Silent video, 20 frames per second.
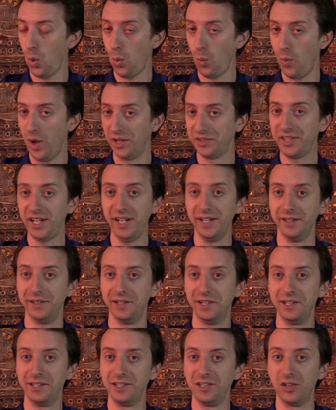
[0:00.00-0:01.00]
well done.
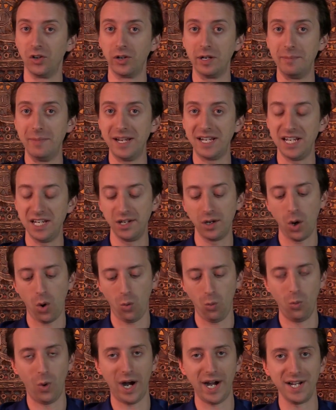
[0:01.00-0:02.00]
You're already making
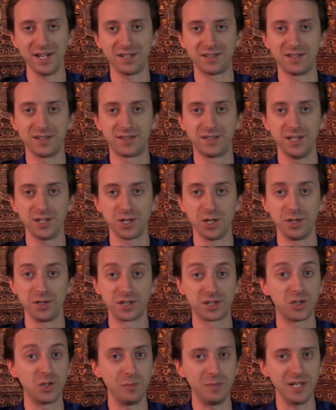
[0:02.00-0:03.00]
wise
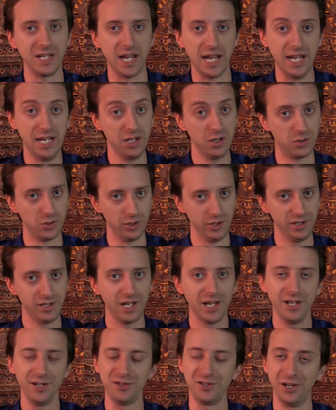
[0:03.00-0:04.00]
decisions to be a good
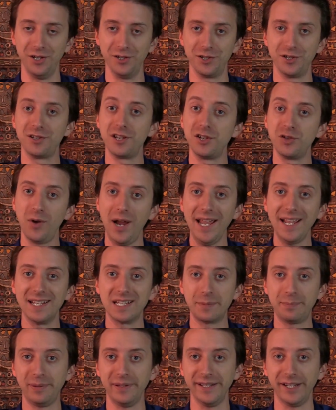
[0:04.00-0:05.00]
Dungeons &
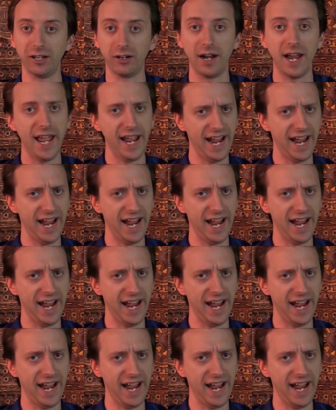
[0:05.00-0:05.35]
Dragons player.